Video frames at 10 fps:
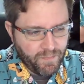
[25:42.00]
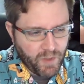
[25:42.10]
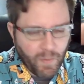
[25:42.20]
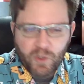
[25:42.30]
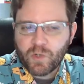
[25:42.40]

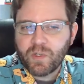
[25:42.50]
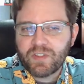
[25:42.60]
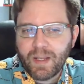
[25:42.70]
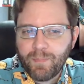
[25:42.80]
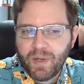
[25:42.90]
commercial real
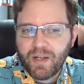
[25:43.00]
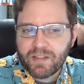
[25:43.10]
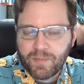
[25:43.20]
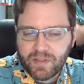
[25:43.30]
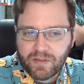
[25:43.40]
estate bonds
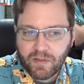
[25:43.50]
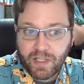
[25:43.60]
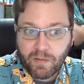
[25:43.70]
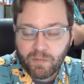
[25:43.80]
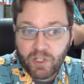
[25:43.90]
have been sort of
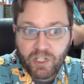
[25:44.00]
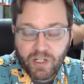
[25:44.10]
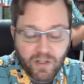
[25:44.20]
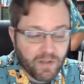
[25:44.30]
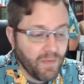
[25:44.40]
like
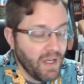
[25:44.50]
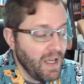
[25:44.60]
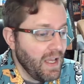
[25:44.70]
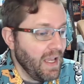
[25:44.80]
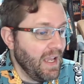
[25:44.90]
rejiggered,
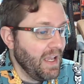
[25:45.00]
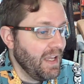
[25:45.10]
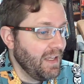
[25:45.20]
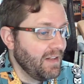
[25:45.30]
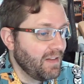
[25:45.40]

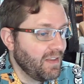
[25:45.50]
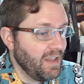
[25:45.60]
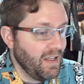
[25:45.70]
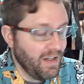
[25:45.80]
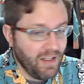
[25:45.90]
and
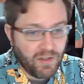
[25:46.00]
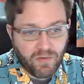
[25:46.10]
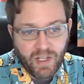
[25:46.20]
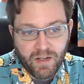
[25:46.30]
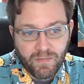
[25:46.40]
that
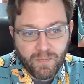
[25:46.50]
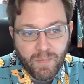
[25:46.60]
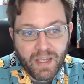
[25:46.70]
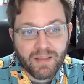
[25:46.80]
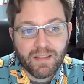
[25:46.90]
it
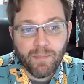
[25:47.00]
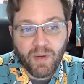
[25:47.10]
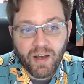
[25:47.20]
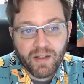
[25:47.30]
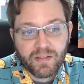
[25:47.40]
made the
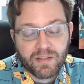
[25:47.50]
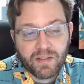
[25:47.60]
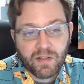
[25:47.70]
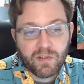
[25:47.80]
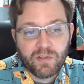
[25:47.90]
bonds
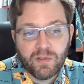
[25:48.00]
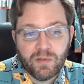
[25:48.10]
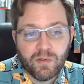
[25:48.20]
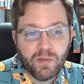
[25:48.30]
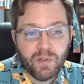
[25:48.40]
that are
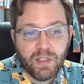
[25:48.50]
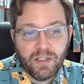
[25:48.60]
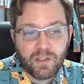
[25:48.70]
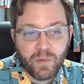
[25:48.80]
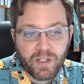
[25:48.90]
due
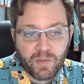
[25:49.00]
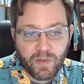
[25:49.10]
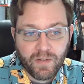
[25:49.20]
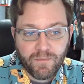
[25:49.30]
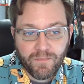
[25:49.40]
in
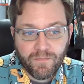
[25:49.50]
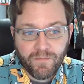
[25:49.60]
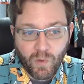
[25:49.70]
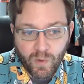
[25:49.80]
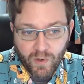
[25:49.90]

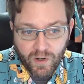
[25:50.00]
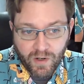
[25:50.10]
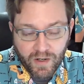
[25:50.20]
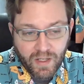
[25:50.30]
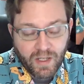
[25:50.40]

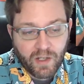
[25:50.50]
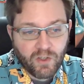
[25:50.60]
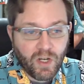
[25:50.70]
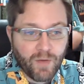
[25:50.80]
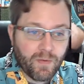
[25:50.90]
2024
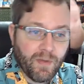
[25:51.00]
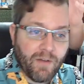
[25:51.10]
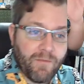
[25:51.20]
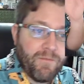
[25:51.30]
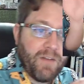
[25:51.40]
jump from
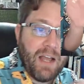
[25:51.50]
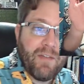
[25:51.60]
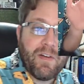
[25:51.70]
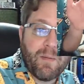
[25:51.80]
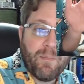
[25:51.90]
about
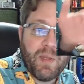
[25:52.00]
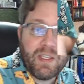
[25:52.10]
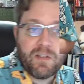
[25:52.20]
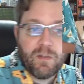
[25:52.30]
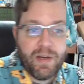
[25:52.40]
$500
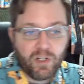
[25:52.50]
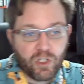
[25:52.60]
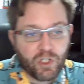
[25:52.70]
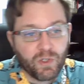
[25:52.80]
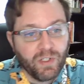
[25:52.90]
billion to about $1
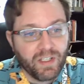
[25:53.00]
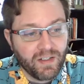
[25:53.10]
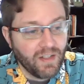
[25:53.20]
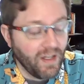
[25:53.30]
trillion